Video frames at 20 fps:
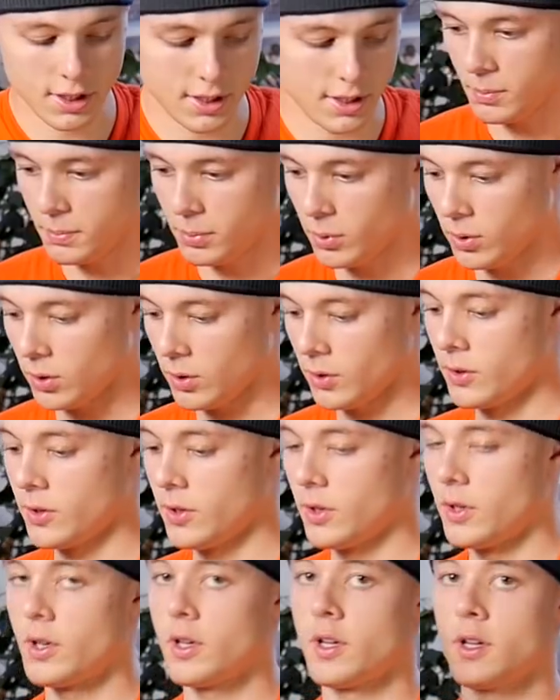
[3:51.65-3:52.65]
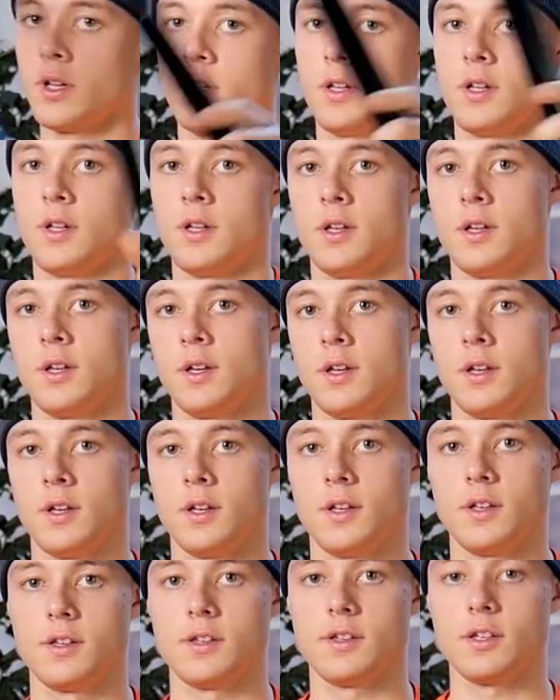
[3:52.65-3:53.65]
need to put on the
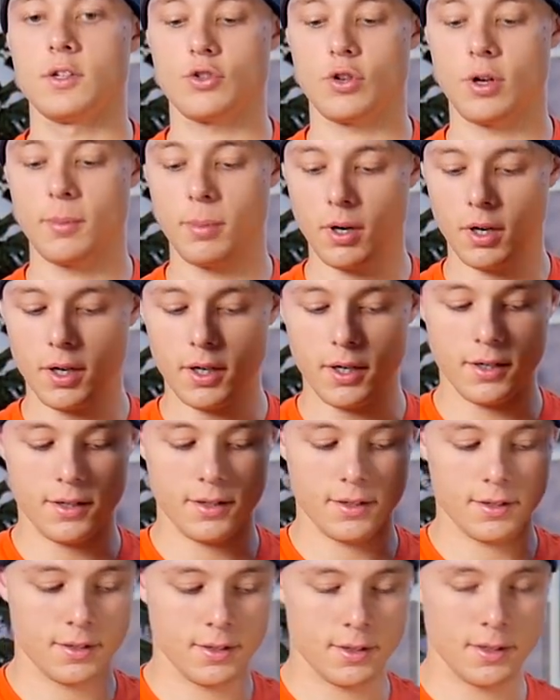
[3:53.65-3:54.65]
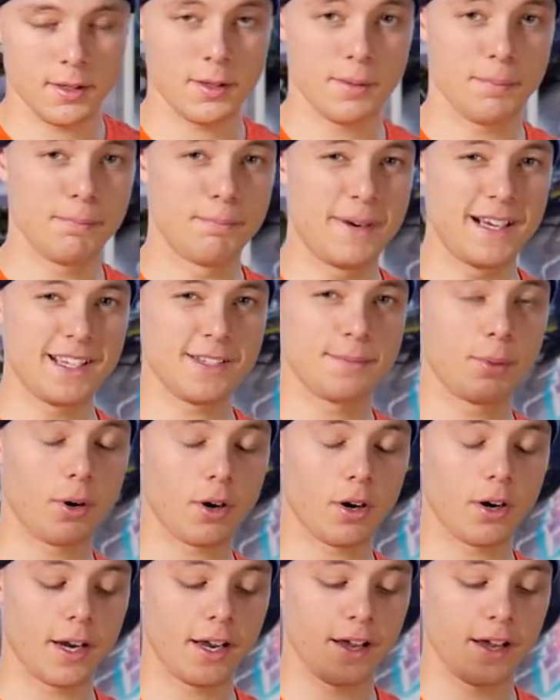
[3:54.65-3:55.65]
central bar. Best bar